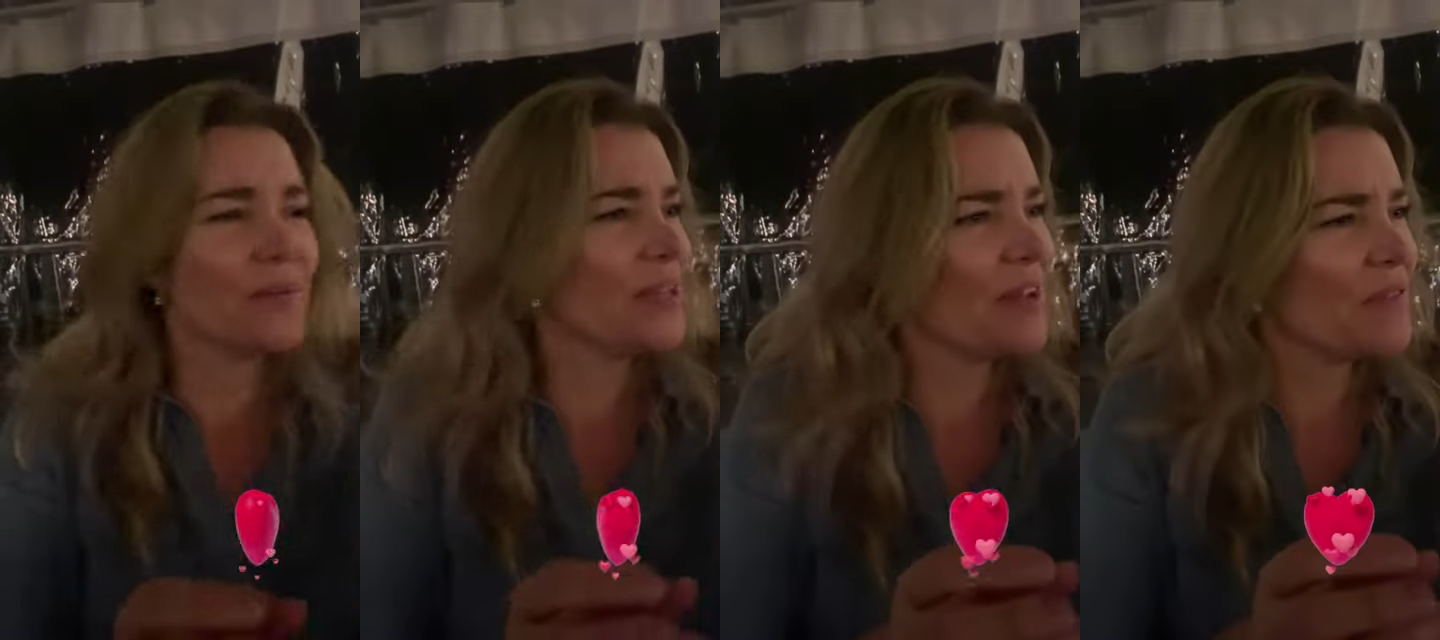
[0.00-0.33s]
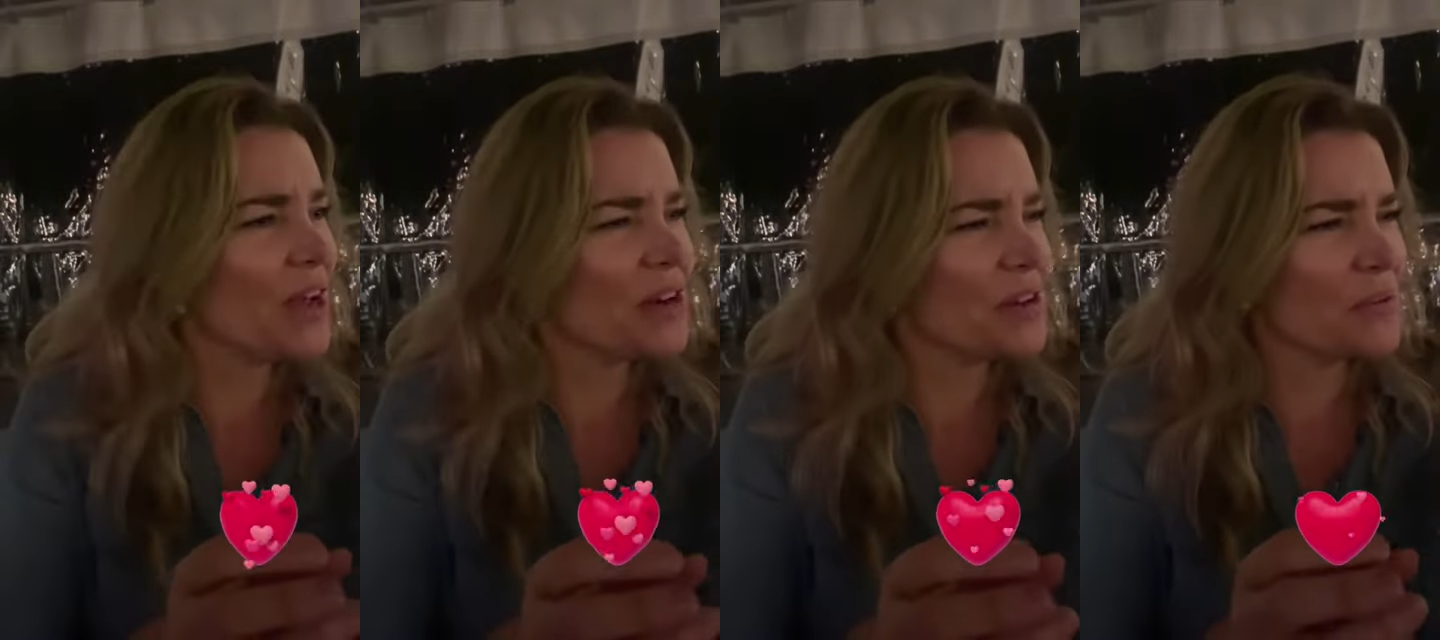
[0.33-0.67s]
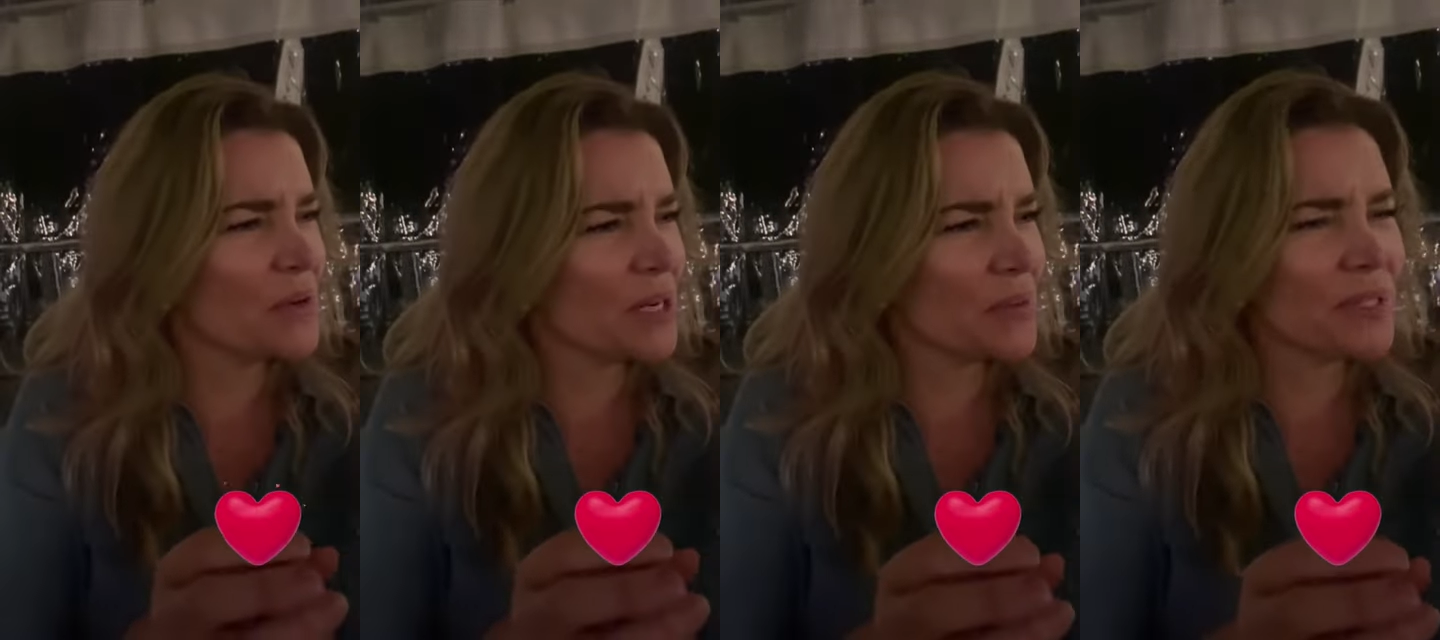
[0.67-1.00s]
with love. I don't
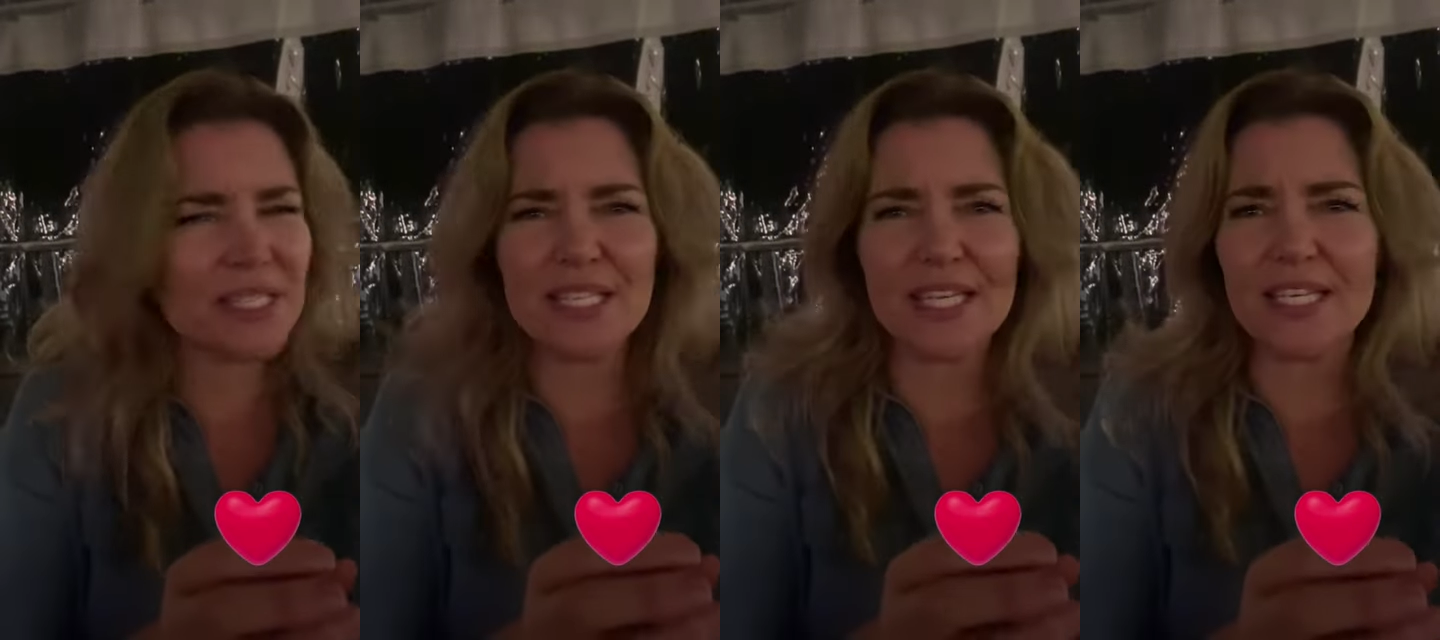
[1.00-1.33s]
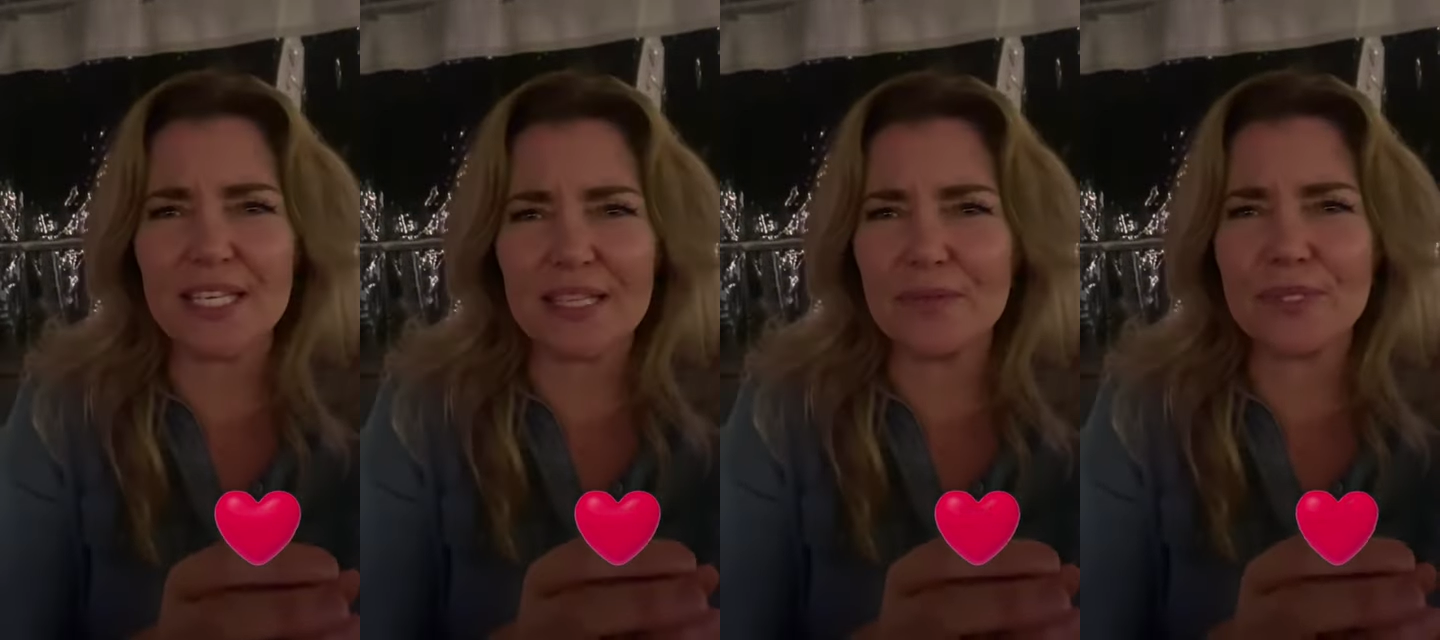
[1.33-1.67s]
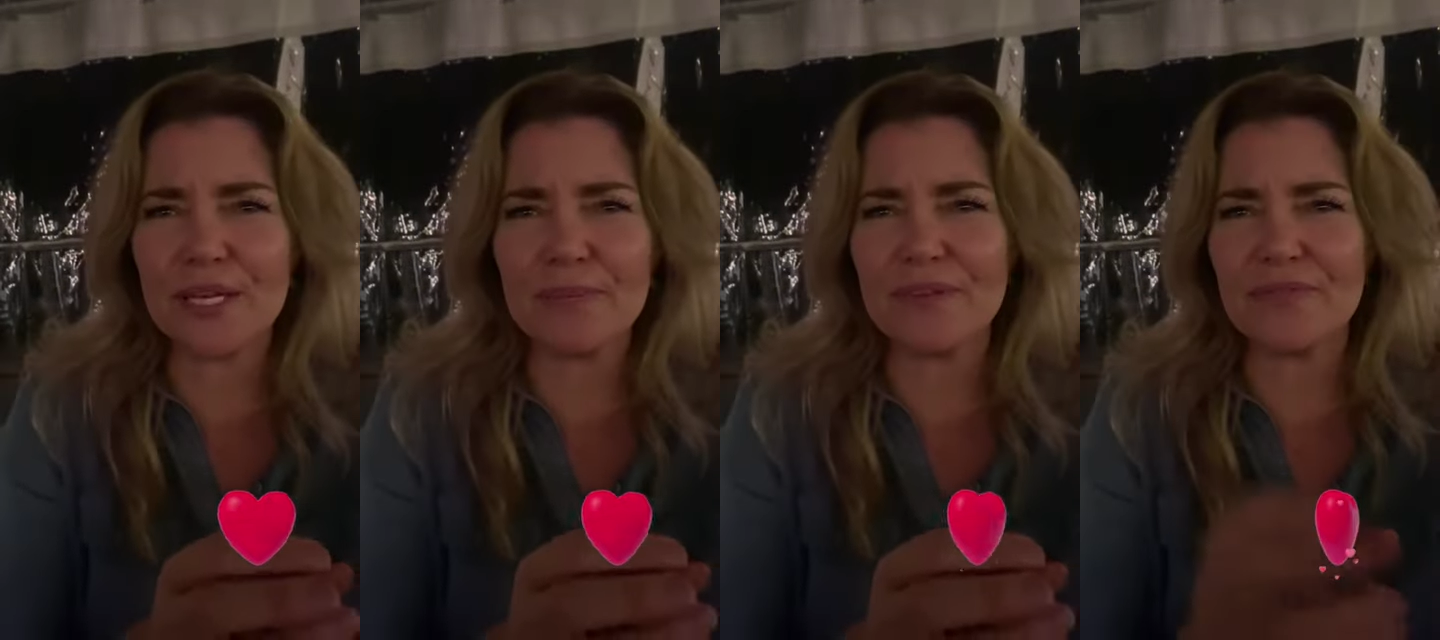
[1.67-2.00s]
know what I was thinking. It
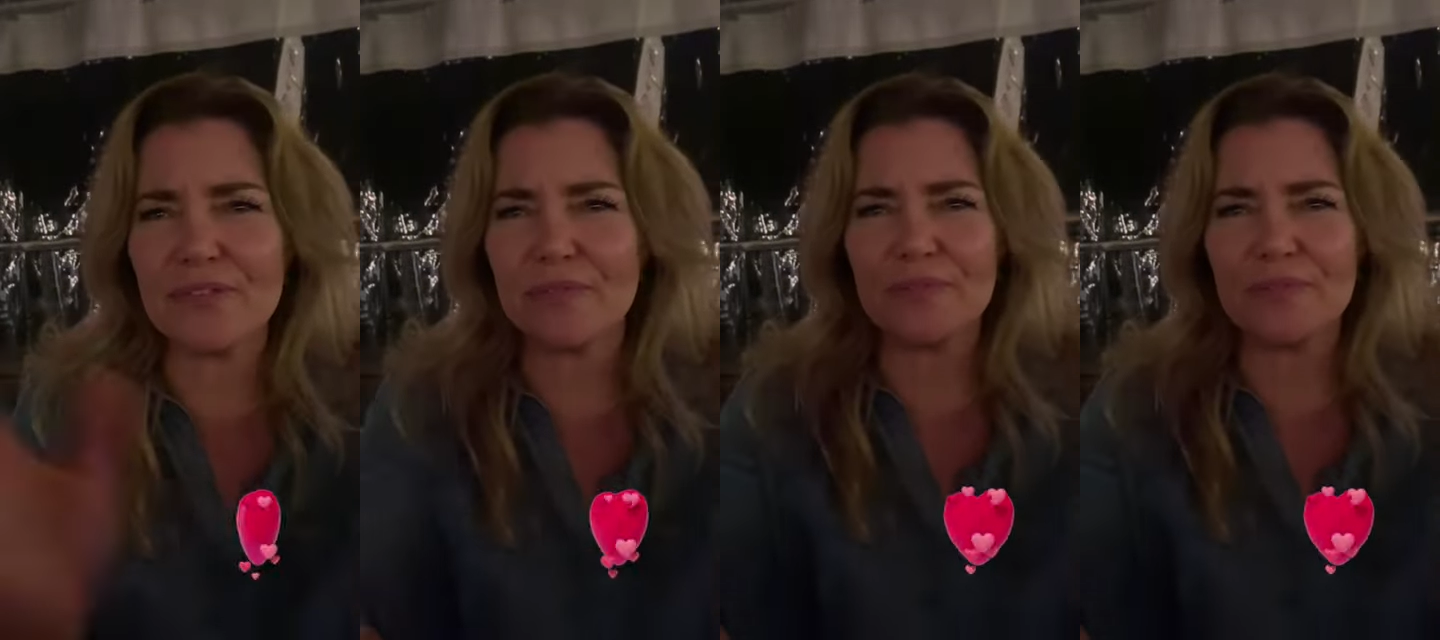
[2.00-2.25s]
was coming from,